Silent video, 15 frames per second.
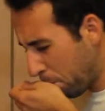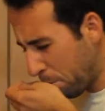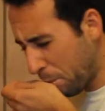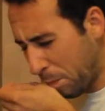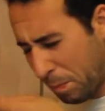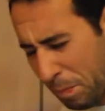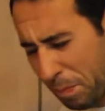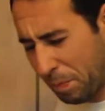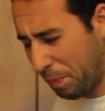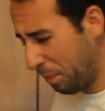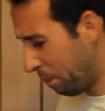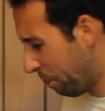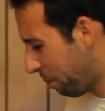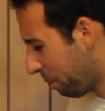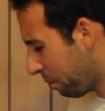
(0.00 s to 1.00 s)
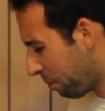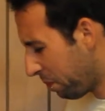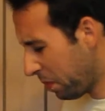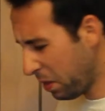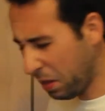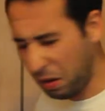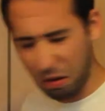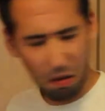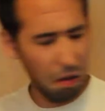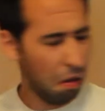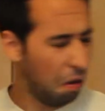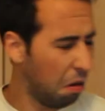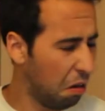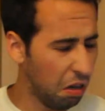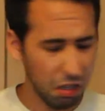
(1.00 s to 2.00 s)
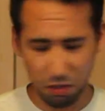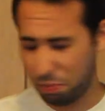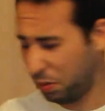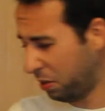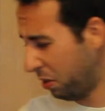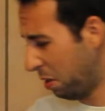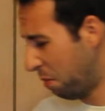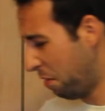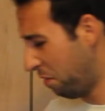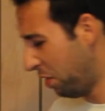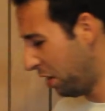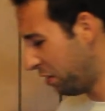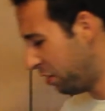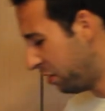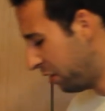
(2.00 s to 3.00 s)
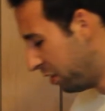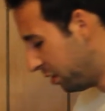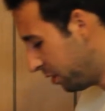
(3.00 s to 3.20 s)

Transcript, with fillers: Mm-mm. Ugh. Spilled it on my face.